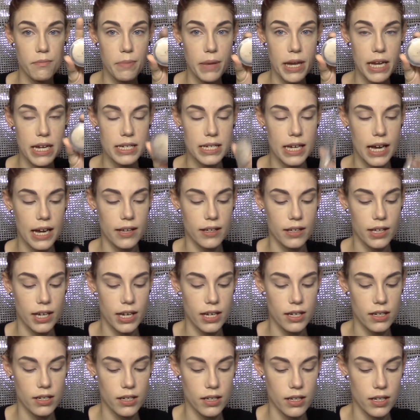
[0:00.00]
Baked
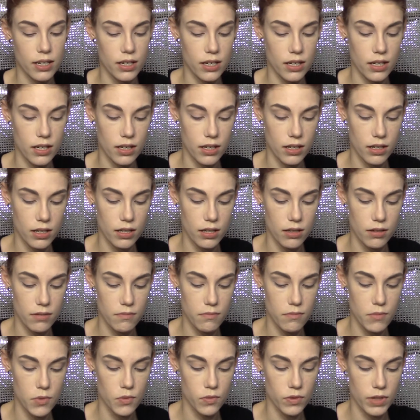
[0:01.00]
Highlight in
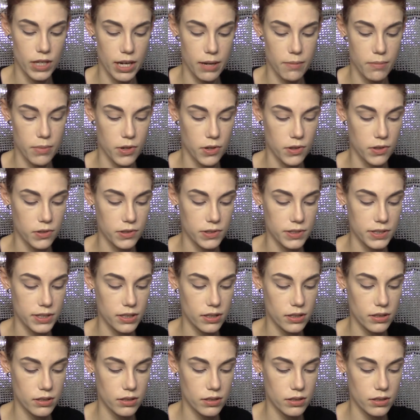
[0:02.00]
Moonlight Pearls.